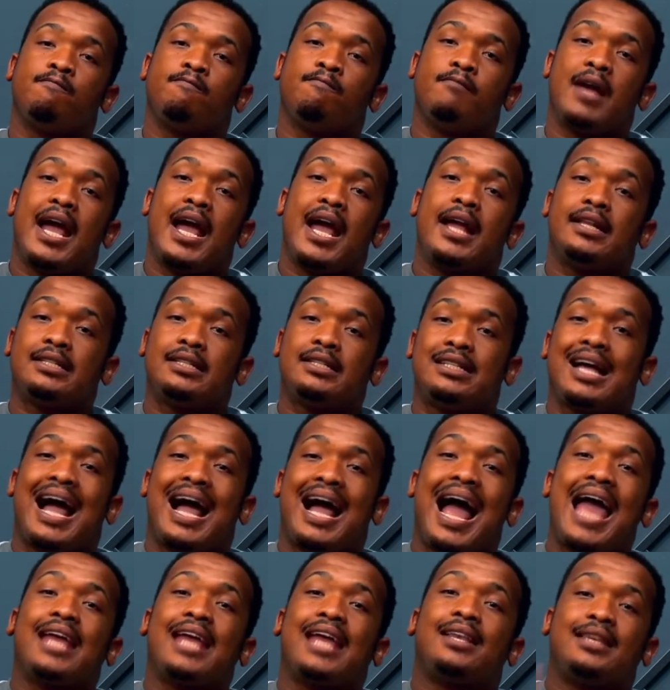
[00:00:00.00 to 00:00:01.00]
And
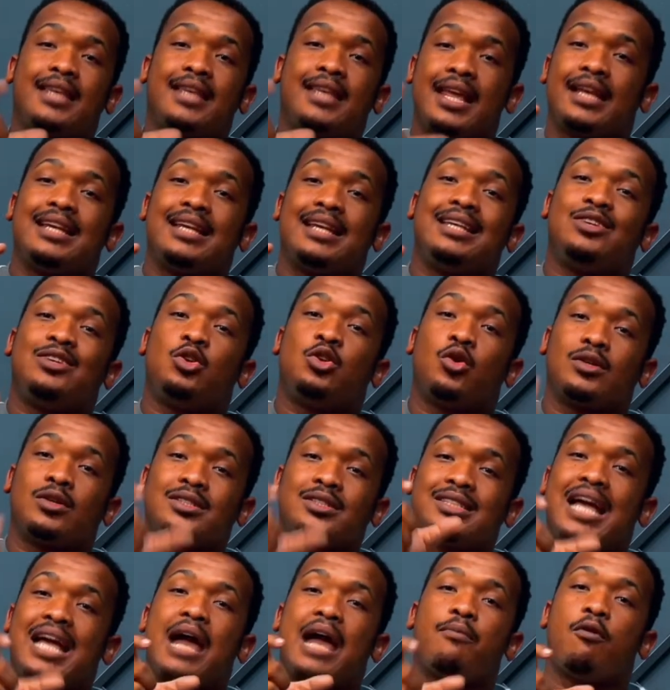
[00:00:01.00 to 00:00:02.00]
I think those
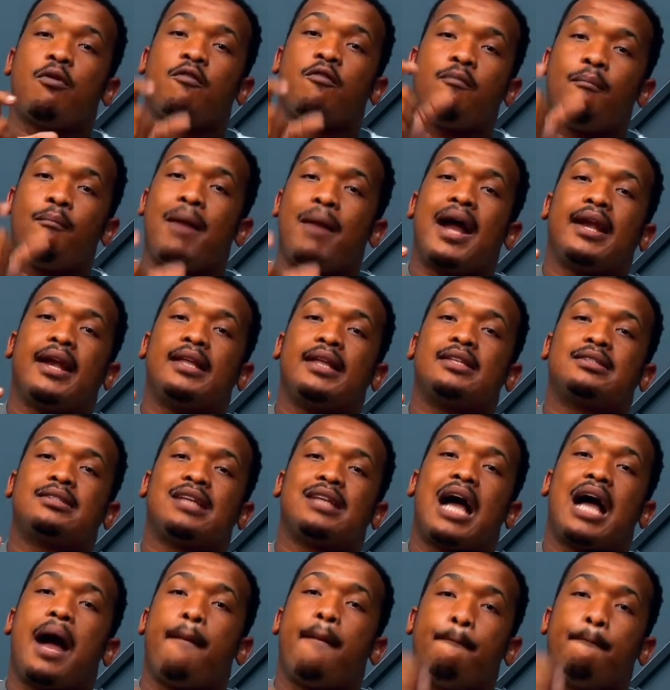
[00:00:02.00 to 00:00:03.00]
type of monies
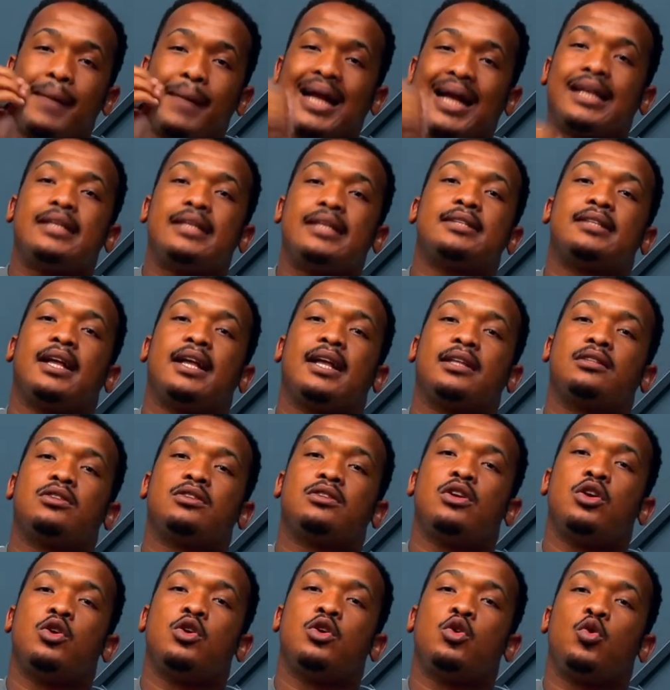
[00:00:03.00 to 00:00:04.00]
are monies that
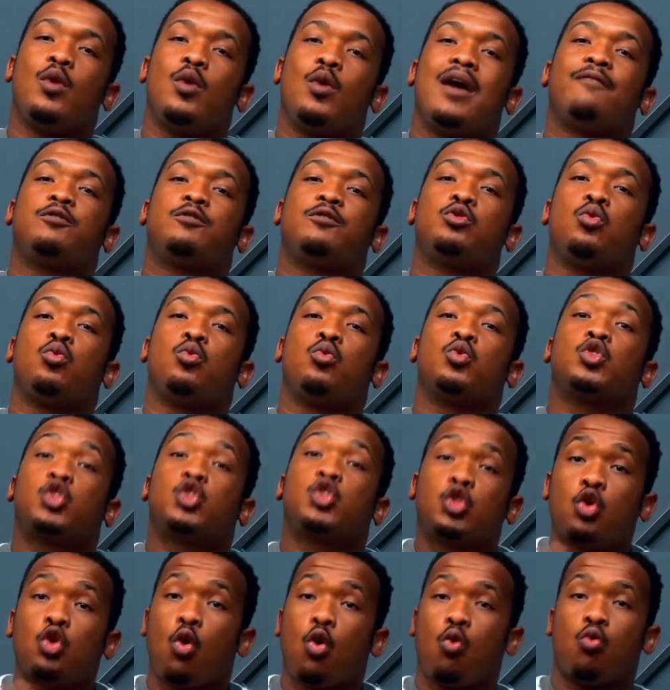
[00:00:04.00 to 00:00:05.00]
you have to
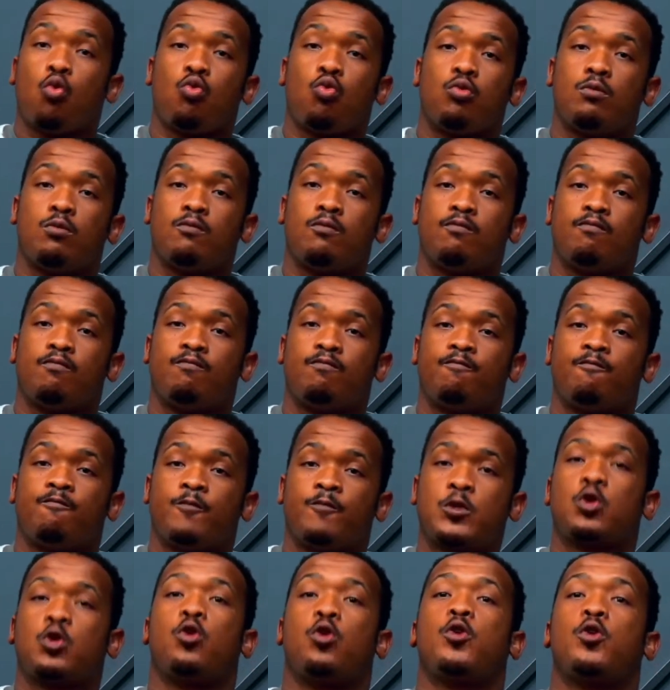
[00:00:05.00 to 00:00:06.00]
sow
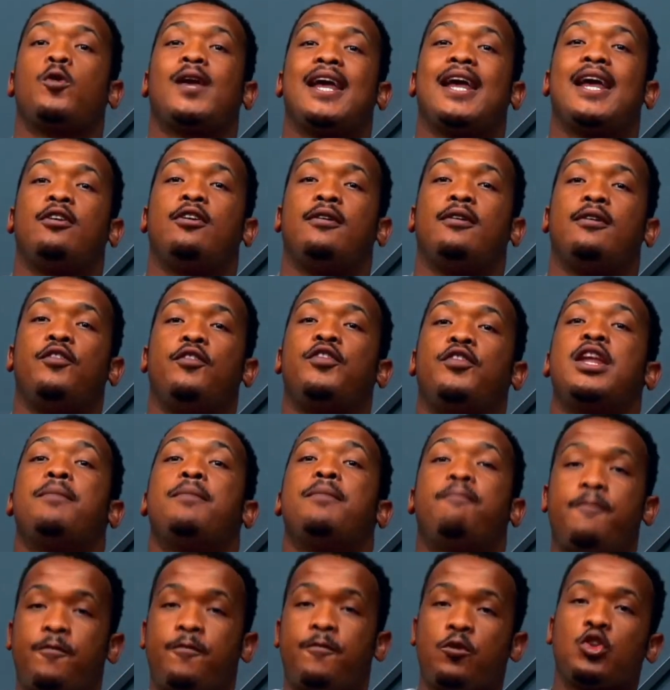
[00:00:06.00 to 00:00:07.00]
so you can
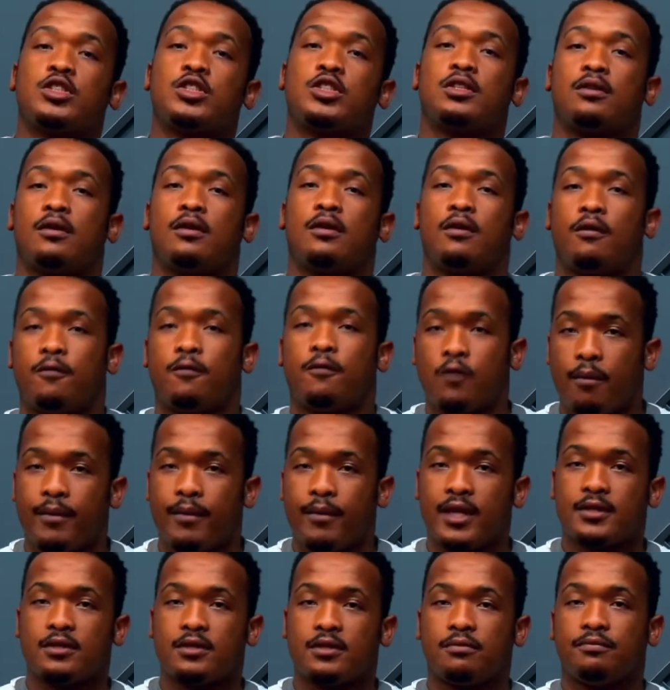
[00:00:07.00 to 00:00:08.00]
reap fruit from
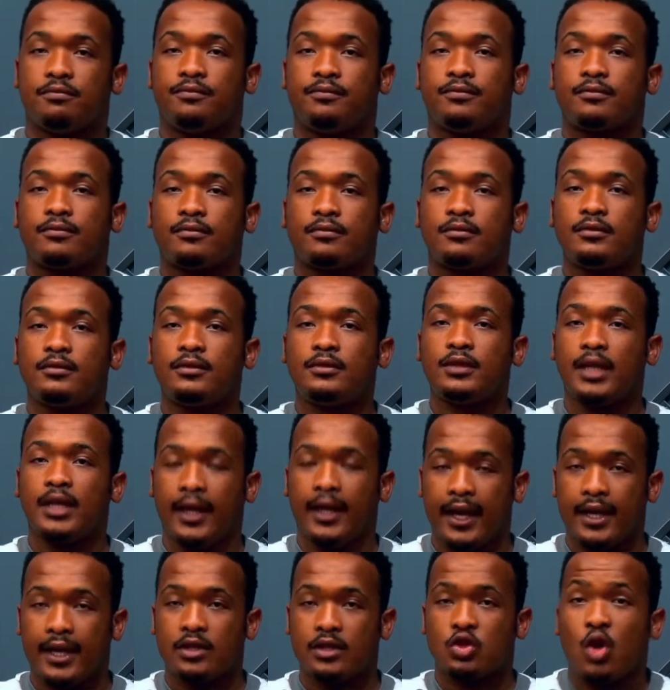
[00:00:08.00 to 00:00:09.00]
it.
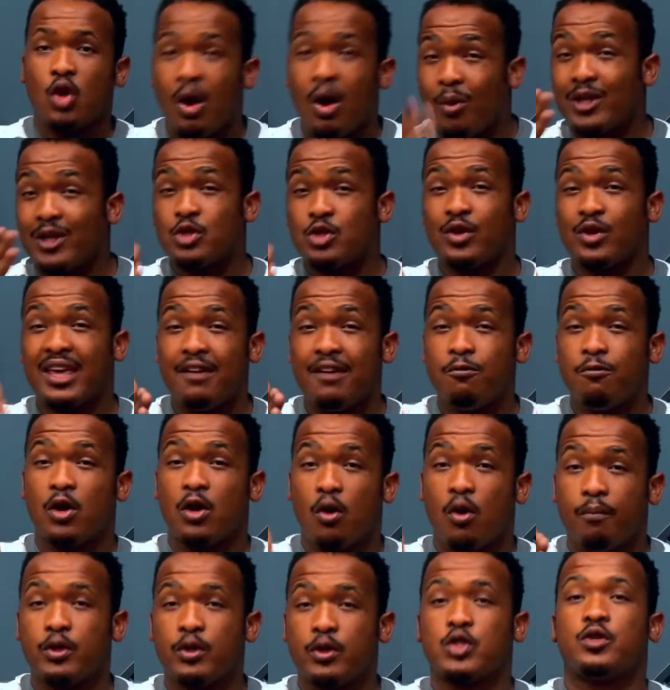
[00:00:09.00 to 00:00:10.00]
Yeah. So I want to give you an
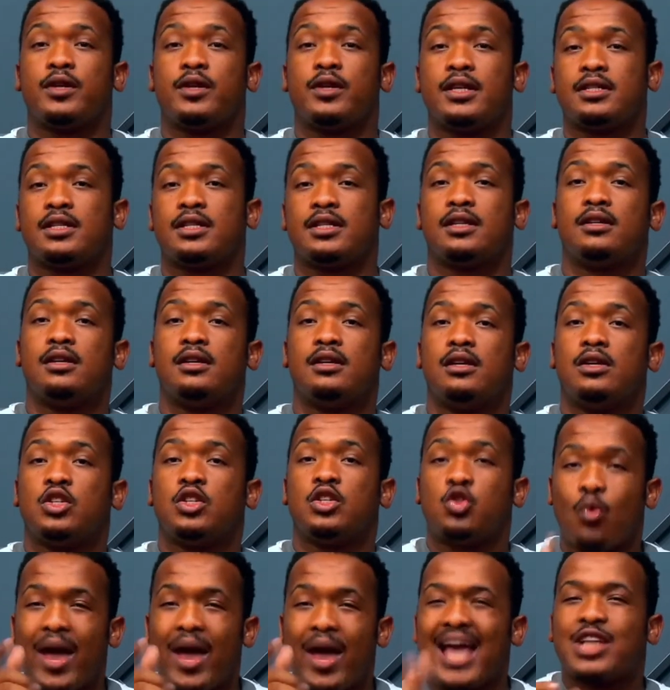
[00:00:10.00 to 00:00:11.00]
opportunity
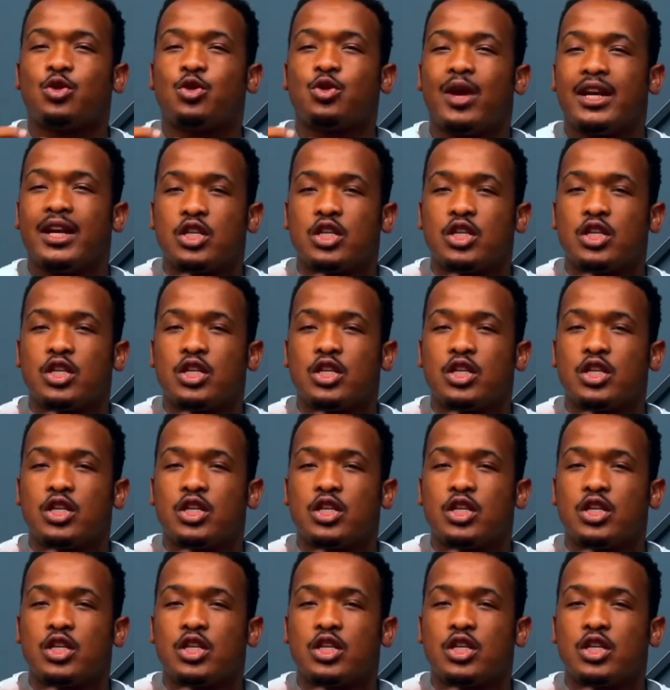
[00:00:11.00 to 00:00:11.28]
to actually